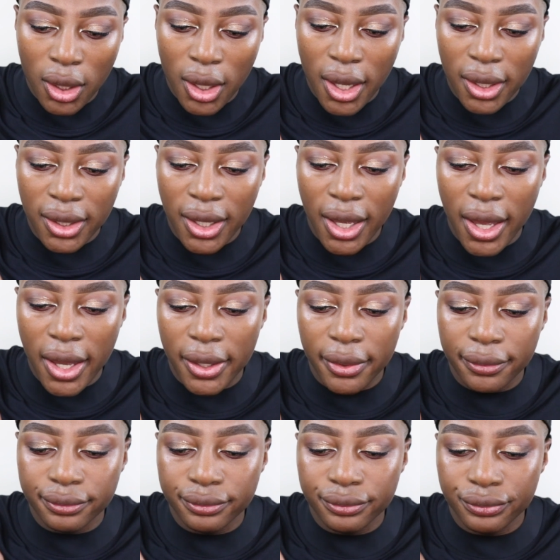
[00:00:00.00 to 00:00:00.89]

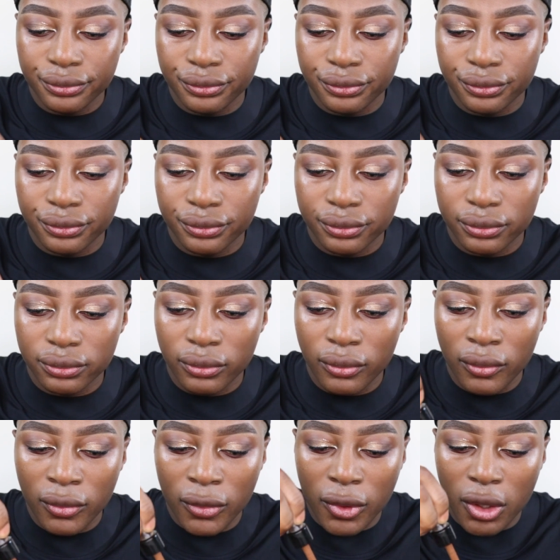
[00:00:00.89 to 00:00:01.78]
Okay.
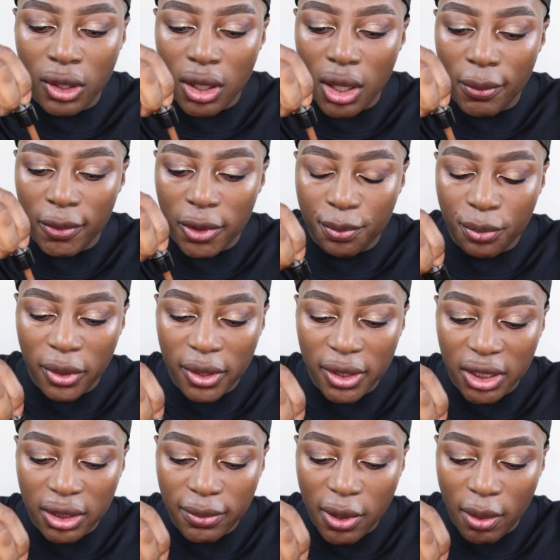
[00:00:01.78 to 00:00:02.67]
I'm just
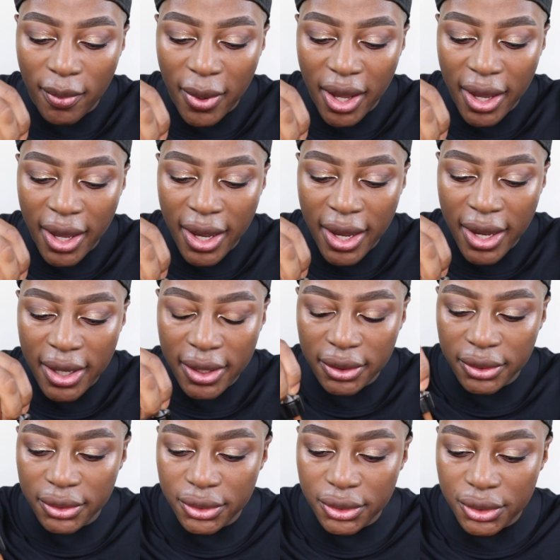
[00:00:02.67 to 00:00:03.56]
putting some on my
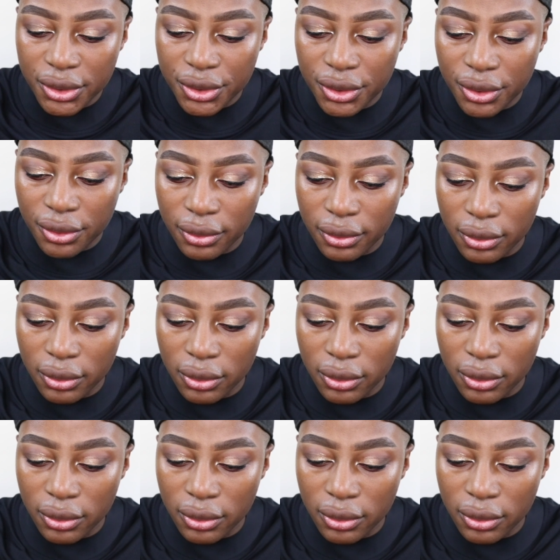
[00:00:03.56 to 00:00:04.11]
hand.